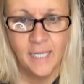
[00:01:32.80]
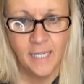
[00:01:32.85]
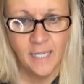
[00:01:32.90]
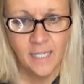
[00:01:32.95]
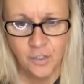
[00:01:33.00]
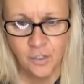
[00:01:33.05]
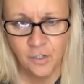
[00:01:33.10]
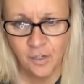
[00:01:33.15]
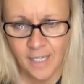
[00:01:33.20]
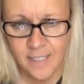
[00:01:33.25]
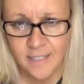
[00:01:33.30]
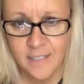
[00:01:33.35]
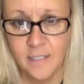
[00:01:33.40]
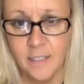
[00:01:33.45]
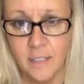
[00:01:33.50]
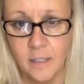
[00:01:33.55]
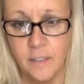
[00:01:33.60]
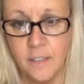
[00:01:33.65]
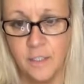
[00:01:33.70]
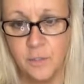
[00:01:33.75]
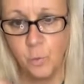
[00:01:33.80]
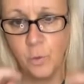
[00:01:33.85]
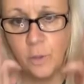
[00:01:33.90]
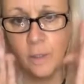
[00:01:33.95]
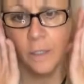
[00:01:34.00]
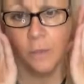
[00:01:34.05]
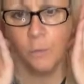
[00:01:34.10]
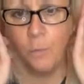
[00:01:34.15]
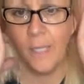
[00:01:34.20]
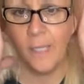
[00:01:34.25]
Can you guys see this
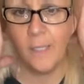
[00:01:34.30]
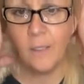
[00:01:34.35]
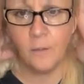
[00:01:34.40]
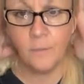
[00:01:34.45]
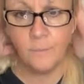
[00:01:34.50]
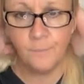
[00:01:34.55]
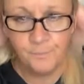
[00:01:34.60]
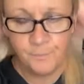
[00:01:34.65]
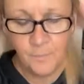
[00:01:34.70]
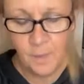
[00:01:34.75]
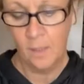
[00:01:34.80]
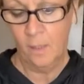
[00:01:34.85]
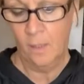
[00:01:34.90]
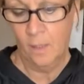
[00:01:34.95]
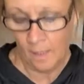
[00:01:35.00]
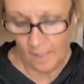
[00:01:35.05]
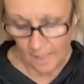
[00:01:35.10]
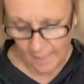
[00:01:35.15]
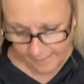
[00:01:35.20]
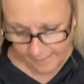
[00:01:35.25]
really well? I